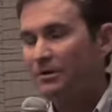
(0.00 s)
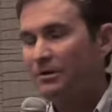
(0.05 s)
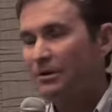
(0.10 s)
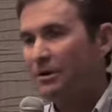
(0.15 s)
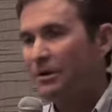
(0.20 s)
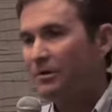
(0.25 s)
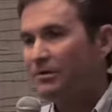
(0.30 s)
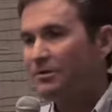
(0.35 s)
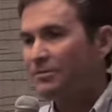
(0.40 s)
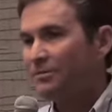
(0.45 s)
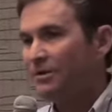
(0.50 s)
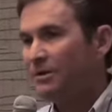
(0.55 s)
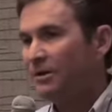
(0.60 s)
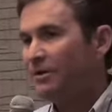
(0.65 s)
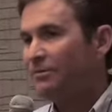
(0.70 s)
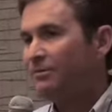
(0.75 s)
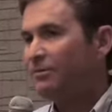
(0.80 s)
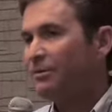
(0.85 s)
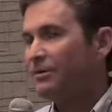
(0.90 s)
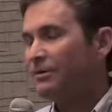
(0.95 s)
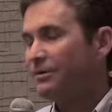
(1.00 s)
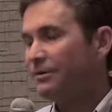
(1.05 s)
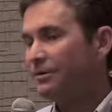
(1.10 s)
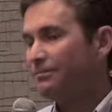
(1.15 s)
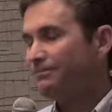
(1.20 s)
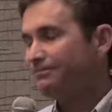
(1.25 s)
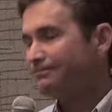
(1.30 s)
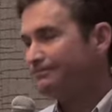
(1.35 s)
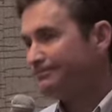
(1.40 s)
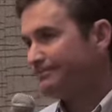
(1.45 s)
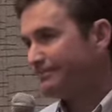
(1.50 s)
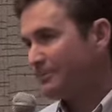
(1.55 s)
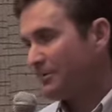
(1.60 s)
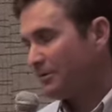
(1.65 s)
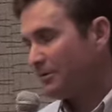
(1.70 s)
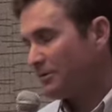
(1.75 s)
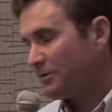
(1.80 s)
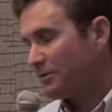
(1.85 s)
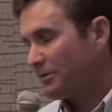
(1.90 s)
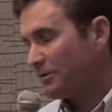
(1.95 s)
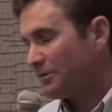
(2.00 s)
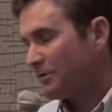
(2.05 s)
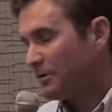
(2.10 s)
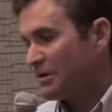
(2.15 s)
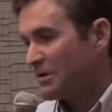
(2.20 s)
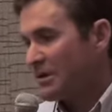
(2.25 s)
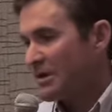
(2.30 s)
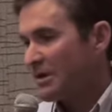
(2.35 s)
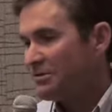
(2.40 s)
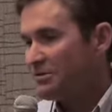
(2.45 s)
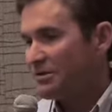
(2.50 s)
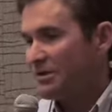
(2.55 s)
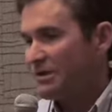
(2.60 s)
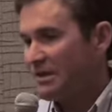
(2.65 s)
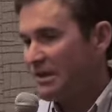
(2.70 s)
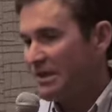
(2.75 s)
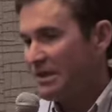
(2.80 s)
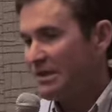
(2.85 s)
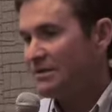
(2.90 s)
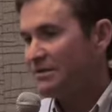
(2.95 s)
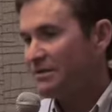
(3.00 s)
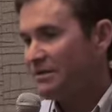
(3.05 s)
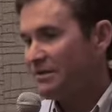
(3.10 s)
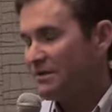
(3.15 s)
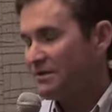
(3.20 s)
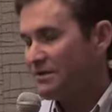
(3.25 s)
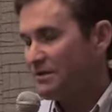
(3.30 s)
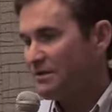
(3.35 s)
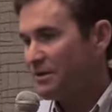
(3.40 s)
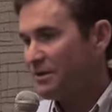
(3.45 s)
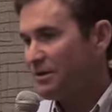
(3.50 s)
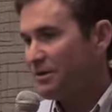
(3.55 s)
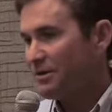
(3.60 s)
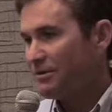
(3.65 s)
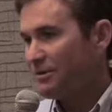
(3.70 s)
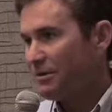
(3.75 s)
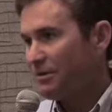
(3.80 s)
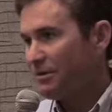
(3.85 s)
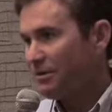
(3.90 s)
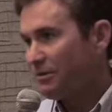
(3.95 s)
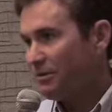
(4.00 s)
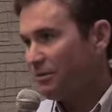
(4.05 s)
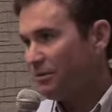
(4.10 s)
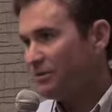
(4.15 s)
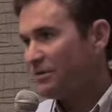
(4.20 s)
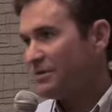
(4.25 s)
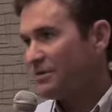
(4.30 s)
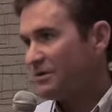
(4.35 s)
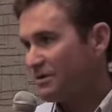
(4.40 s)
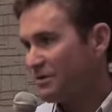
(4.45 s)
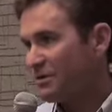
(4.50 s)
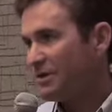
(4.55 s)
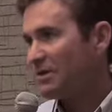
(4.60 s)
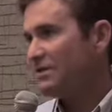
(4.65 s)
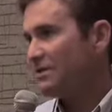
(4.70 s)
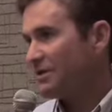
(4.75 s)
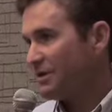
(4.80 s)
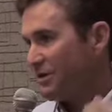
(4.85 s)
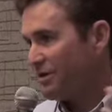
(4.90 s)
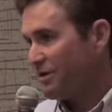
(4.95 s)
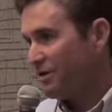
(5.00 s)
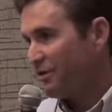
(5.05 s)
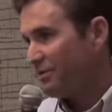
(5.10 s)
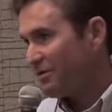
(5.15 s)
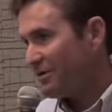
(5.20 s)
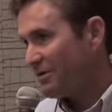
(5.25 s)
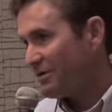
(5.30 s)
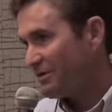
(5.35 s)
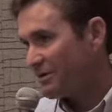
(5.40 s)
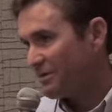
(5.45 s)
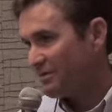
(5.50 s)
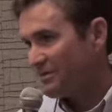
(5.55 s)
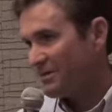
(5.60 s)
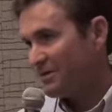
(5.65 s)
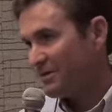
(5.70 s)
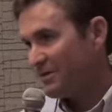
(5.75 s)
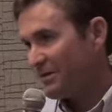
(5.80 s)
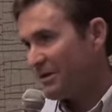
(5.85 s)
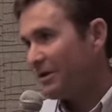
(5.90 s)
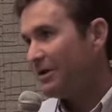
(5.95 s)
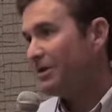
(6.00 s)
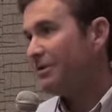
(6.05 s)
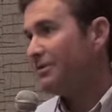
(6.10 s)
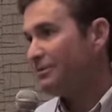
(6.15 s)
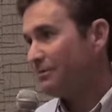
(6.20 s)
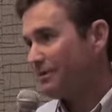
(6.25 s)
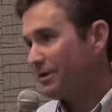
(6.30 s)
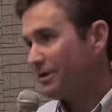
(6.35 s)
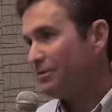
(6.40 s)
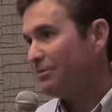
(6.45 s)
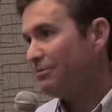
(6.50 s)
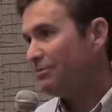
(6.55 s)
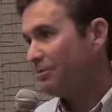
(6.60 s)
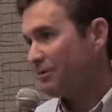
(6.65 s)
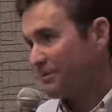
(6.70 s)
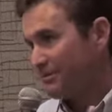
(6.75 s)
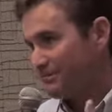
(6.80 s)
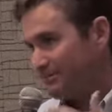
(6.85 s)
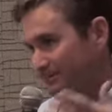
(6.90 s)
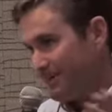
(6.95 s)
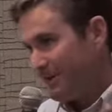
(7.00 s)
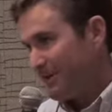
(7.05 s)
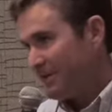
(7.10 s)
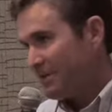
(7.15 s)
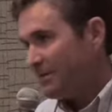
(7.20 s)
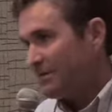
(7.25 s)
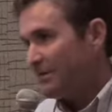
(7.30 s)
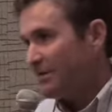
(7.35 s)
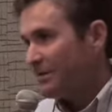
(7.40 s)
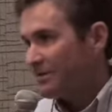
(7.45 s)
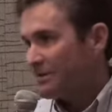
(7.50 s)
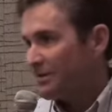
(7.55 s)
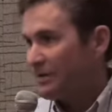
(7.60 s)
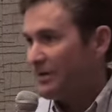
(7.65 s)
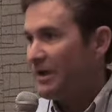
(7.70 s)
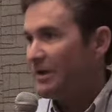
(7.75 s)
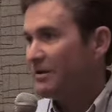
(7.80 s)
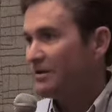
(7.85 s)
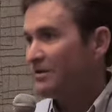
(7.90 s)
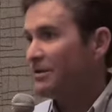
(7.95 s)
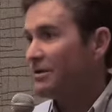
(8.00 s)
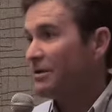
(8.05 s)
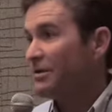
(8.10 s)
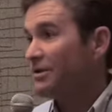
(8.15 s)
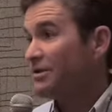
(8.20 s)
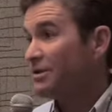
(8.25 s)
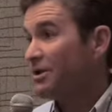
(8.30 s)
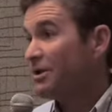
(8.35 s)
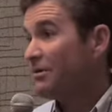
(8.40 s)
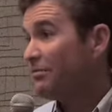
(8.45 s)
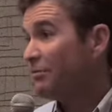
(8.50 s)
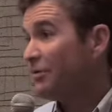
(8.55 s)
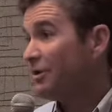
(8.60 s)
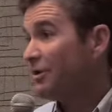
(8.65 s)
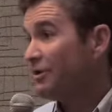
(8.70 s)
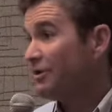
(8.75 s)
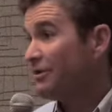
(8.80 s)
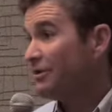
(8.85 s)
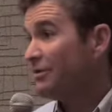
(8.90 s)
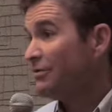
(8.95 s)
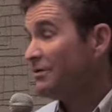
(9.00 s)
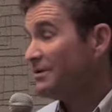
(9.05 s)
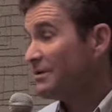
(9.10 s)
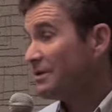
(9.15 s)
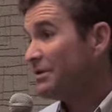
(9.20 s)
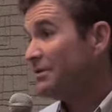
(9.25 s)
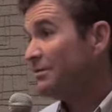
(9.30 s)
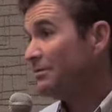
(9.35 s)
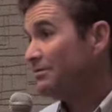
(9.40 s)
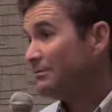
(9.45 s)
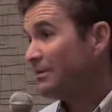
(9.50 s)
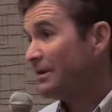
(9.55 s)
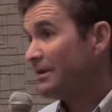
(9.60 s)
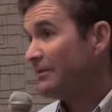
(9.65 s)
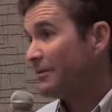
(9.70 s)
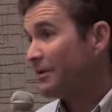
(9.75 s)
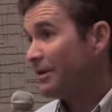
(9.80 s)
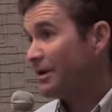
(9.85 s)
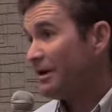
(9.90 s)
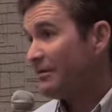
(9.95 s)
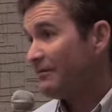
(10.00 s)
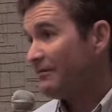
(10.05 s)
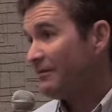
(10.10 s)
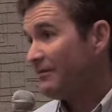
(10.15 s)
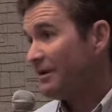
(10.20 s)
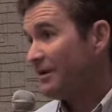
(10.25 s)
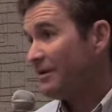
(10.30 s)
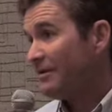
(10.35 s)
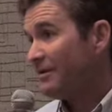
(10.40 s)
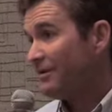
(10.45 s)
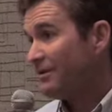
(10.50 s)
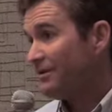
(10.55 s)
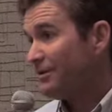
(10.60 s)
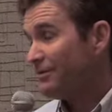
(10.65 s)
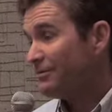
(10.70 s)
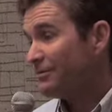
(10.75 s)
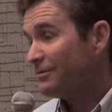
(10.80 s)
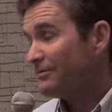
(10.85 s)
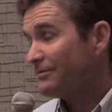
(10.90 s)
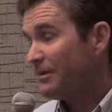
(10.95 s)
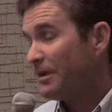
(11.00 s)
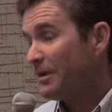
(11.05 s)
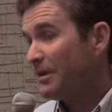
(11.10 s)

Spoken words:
ultimately what the cross-country test is, the horse's trust in you, because obviously they don't know what's on the other side of the jump. We do, and so they've got to have faith in you. And